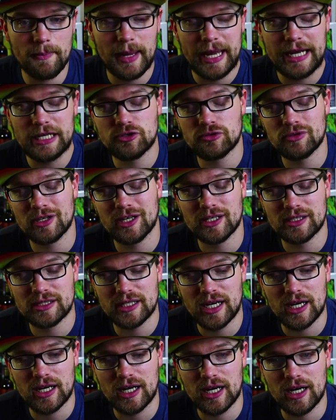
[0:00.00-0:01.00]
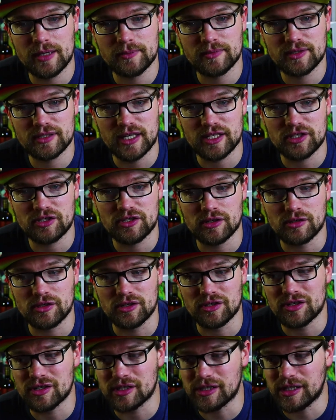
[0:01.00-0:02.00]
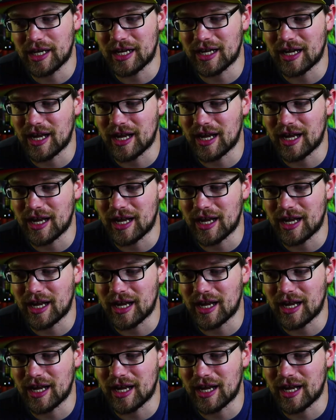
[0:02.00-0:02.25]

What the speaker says: patreon.com/generallynerdy.